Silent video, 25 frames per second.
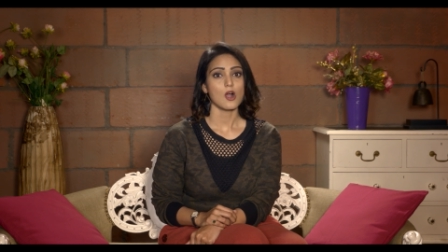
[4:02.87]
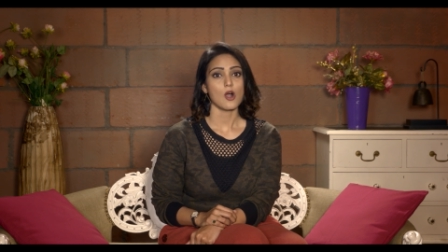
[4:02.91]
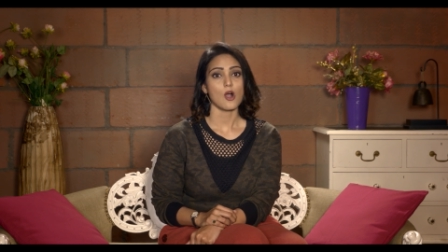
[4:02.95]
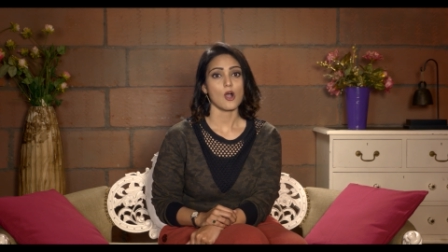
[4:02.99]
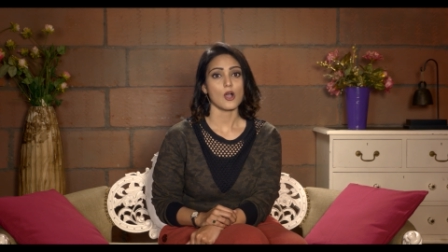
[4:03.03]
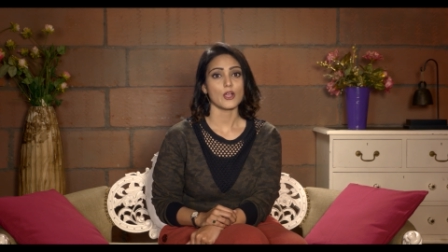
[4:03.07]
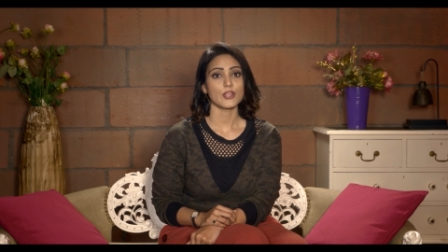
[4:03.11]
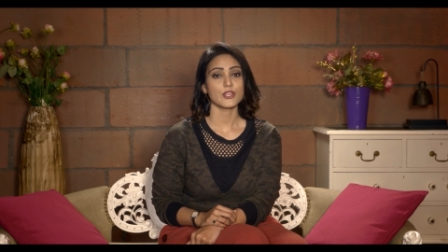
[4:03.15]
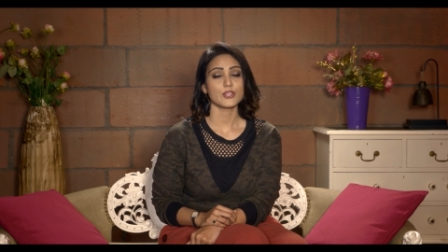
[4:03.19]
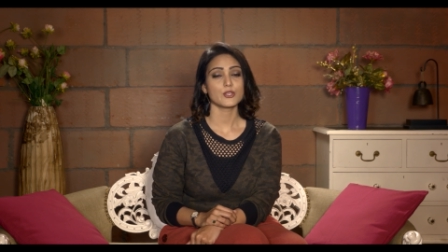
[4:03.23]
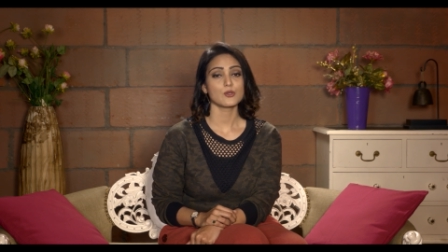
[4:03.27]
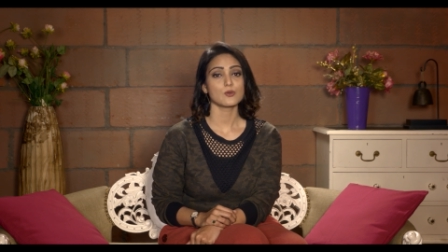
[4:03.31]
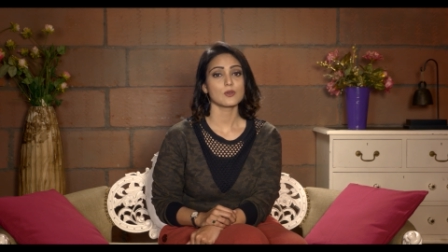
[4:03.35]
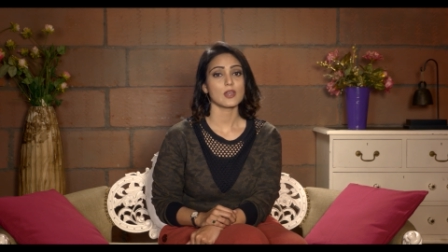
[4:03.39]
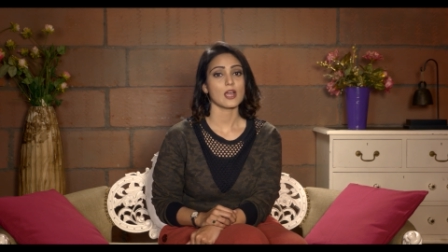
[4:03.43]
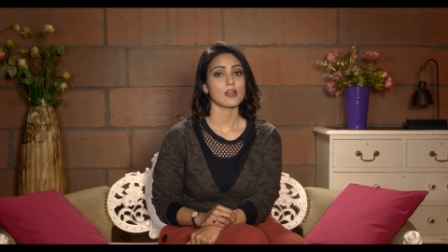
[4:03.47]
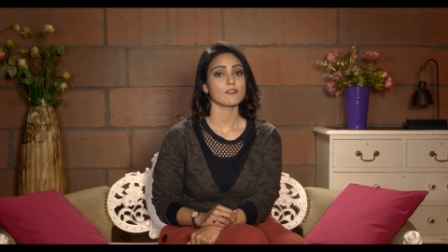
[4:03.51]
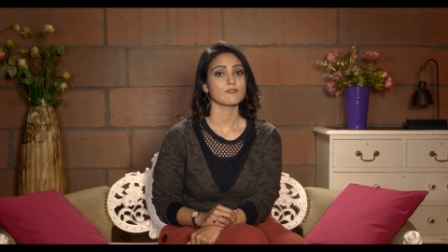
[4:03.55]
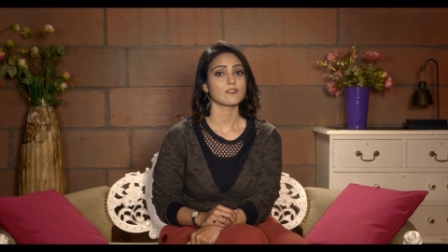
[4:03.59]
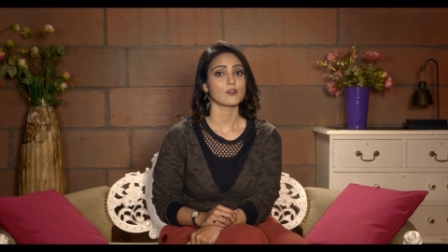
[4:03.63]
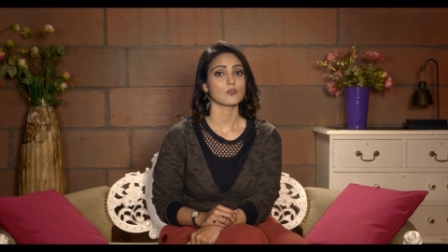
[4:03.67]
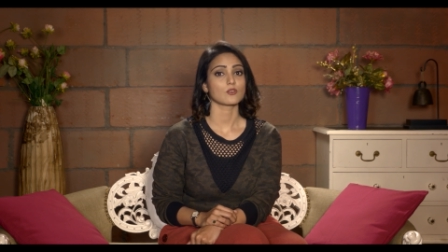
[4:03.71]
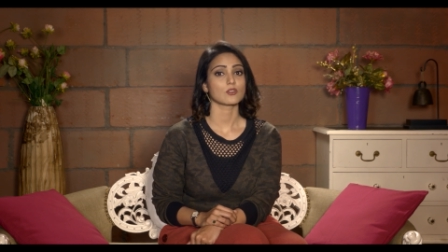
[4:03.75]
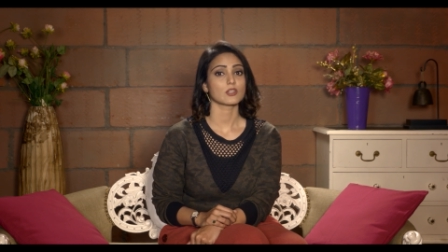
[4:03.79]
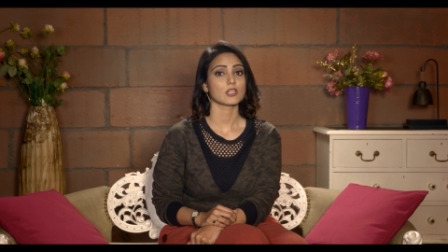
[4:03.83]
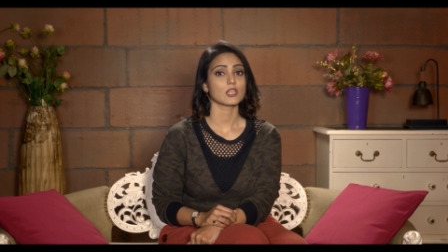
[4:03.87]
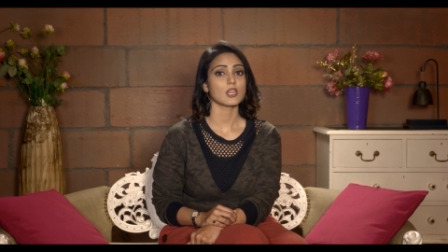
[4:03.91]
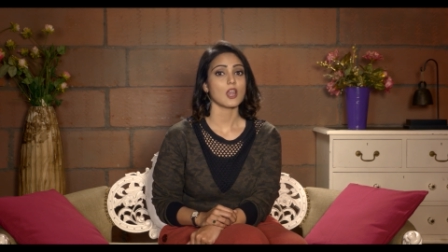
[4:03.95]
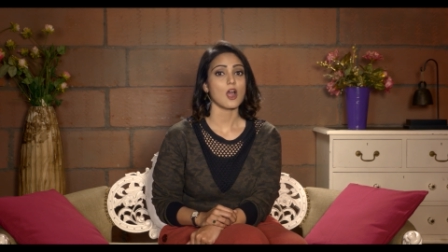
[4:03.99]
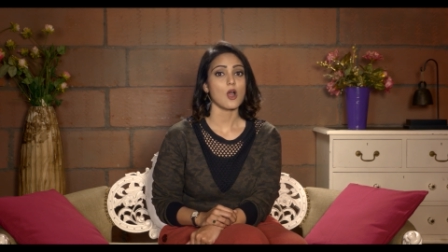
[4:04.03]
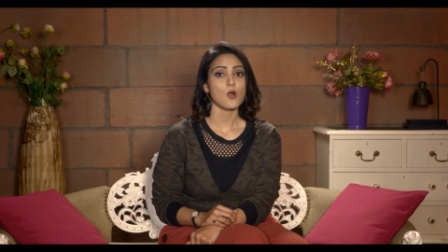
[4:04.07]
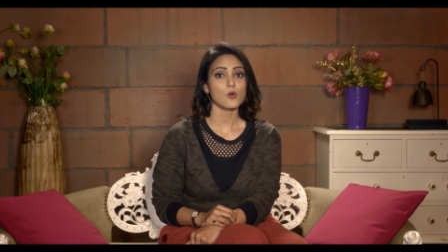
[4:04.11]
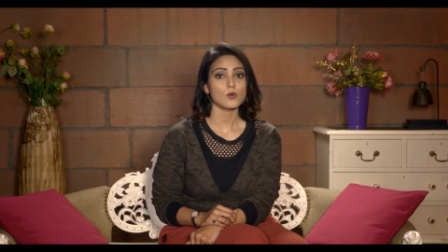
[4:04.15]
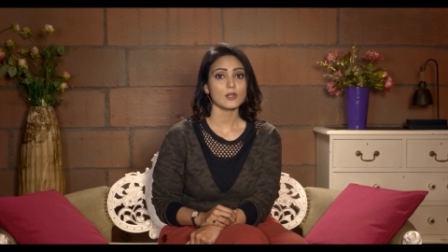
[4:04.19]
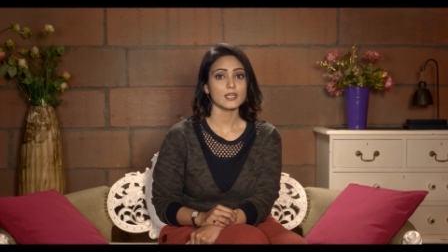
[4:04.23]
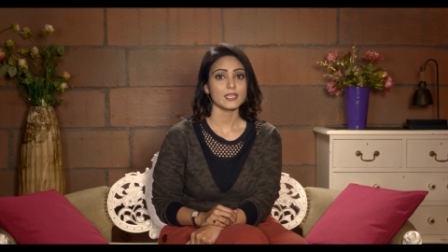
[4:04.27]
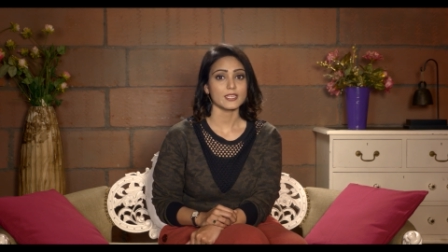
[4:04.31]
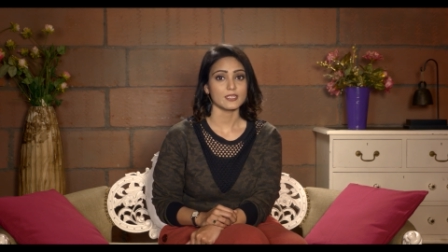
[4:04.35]
or you laugh out
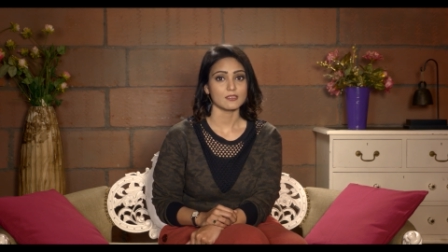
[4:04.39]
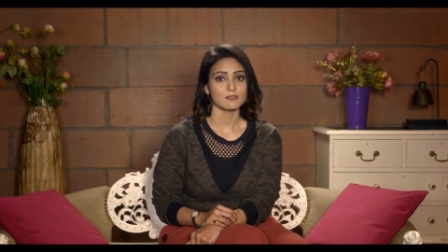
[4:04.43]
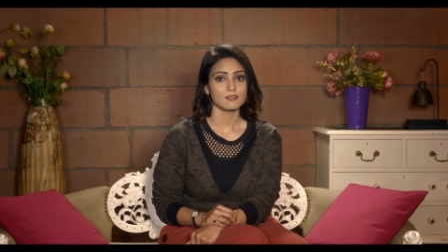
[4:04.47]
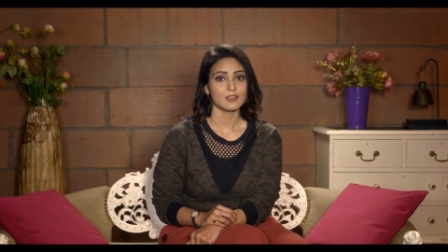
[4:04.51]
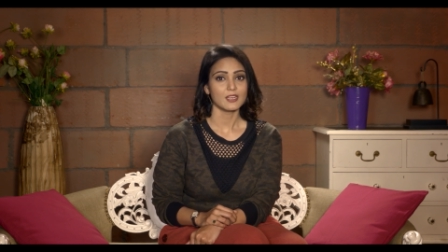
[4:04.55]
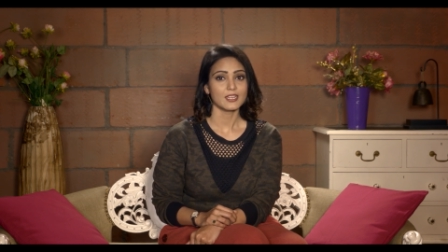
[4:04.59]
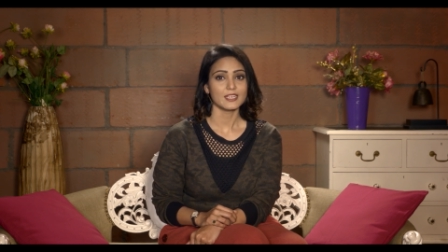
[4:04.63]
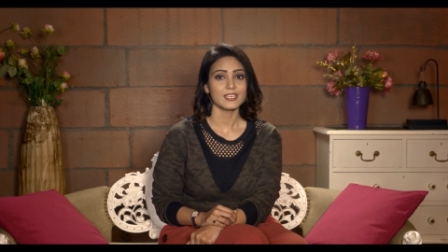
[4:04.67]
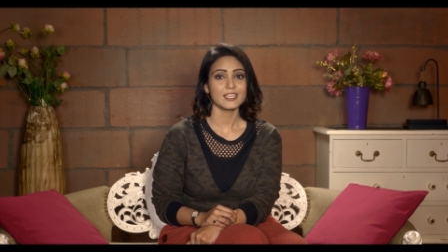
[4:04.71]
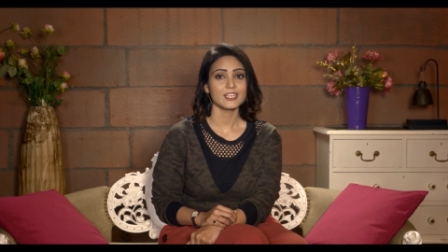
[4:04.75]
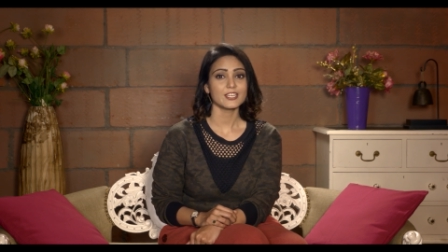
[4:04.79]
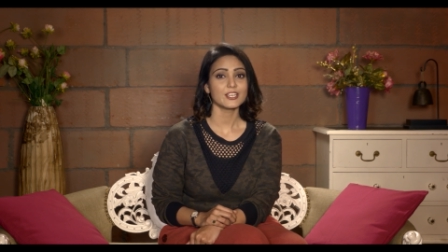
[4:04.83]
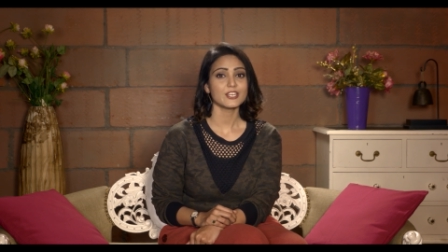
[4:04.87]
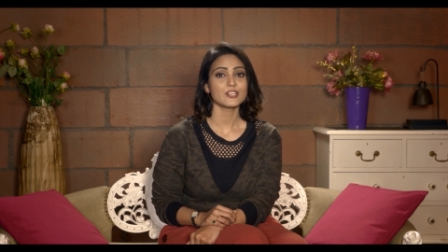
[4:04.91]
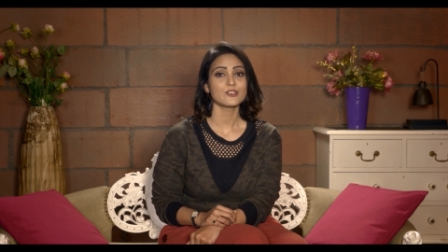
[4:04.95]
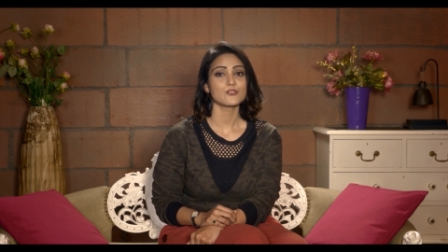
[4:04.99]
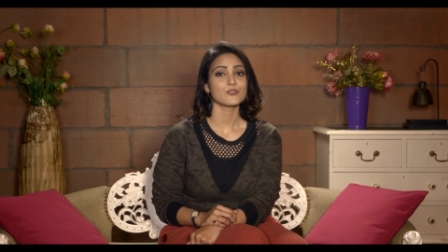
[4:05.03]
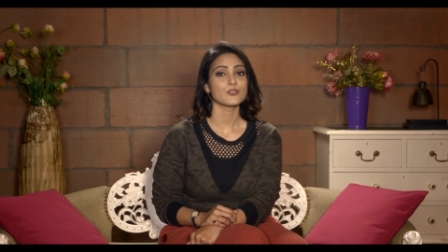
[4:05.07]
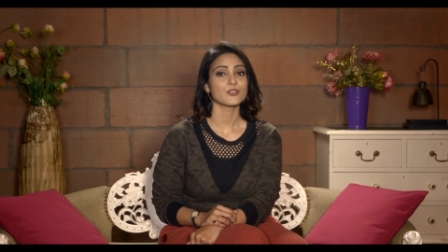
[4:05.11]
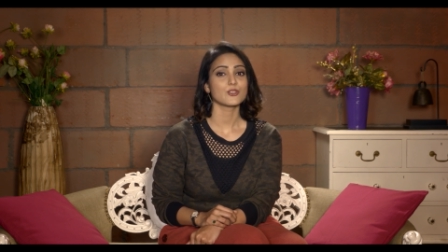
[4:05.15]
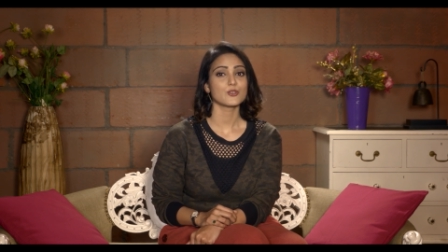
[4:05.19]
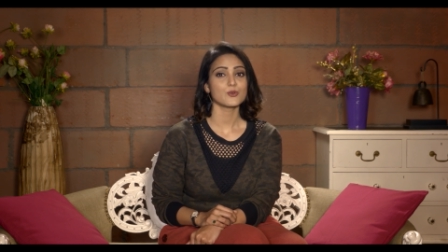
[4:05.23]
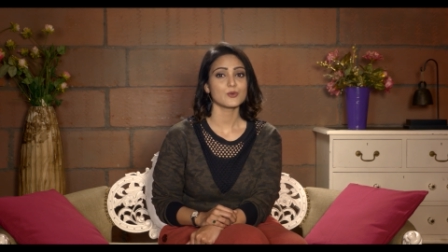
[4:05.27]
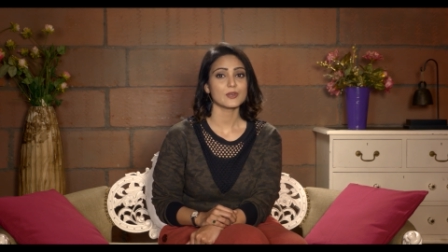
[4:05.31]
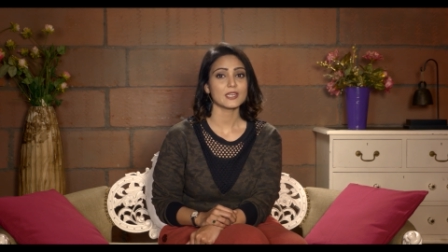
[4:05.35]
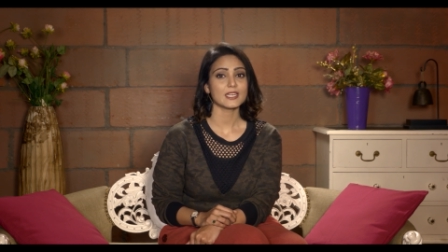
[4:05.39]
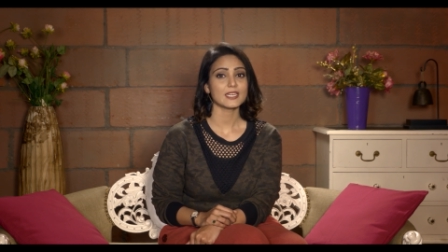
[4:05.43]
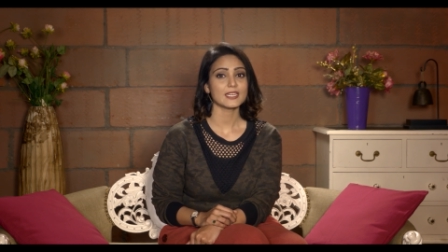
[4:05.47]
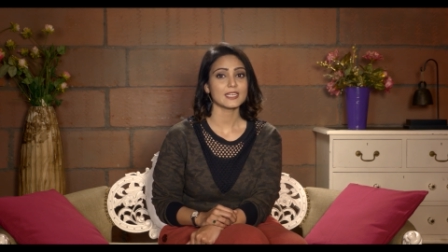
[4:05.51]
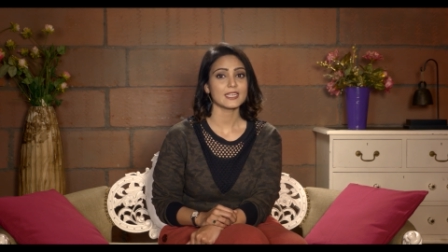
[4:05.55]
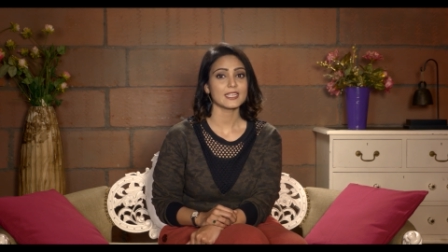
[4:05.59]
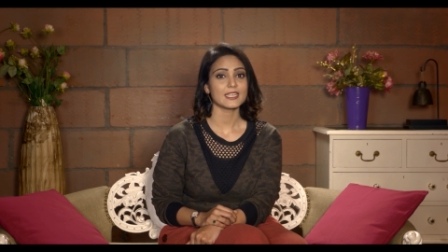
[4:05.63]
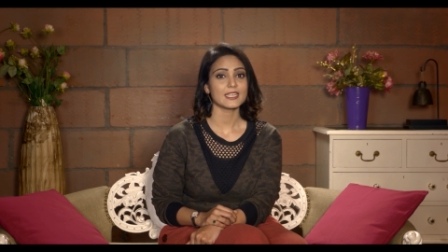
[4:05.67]
loudly leading to urine